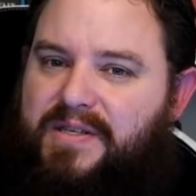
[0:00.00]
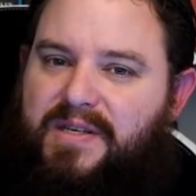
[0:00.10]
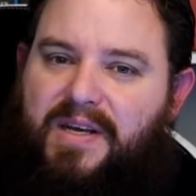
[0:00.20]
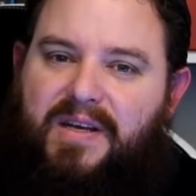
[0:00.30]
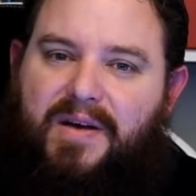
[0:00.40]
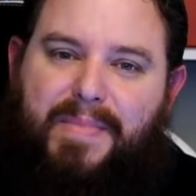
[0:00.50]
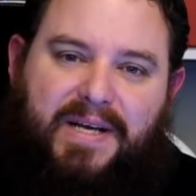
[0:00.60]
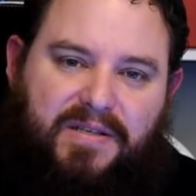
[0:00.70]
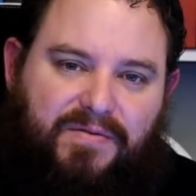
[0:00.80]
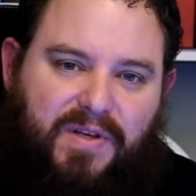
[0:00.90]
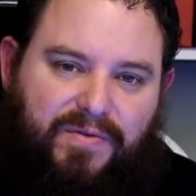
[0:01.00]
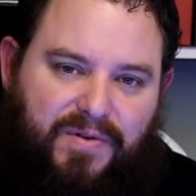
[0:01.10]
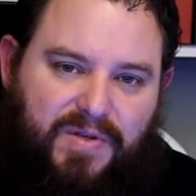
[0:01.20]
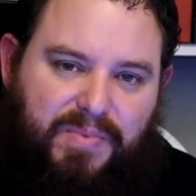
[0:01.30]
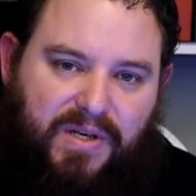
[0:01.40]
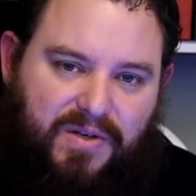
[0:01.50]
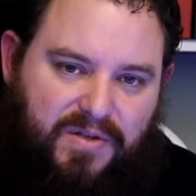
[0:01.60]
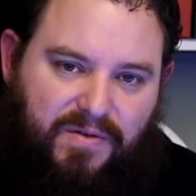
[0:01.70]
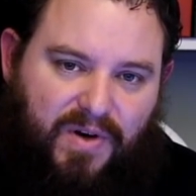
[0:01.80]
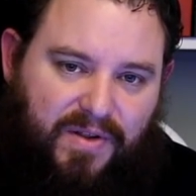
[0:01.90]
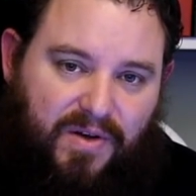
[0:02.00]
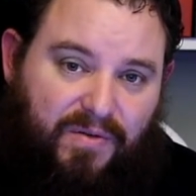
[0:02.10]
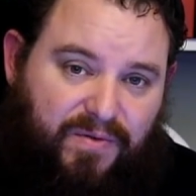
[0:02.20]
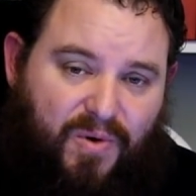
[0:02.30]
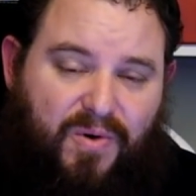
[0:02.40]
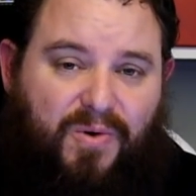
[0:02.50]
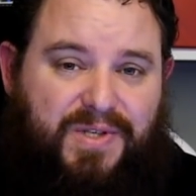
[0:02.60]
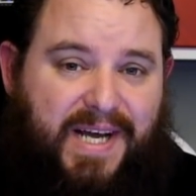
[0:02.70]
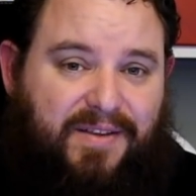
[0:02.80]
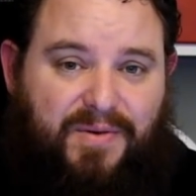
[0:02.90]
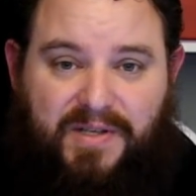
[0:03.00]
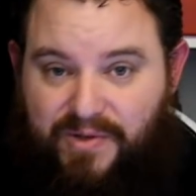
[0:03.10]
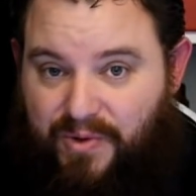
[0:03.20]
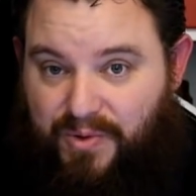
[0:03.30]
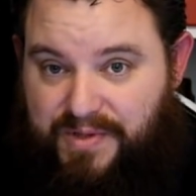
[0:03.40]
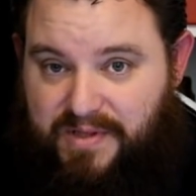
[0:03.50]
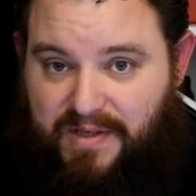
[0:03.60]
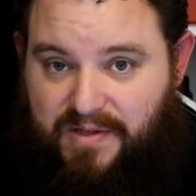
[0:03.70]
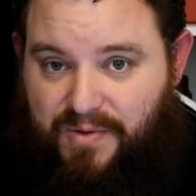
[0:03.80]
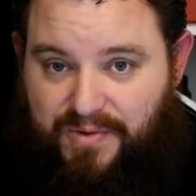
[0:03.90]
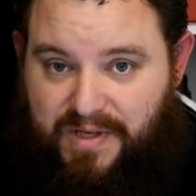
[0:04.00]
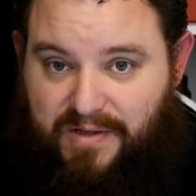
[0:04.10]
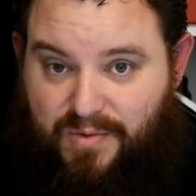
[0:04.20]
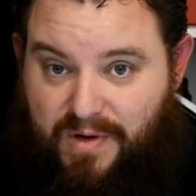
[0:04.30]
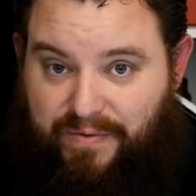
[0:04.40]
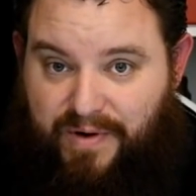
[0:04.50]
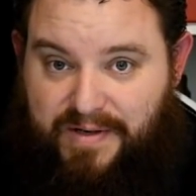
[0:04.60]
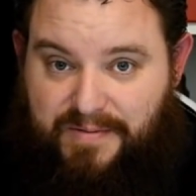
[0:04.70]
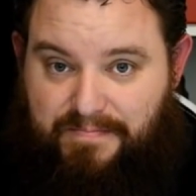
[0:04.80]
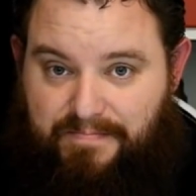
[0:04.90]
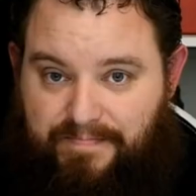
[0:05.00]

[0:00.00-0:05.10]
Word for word: to see a massive difference because you've either got 4 cores, 8 threads, or 6 cores and 12 threads.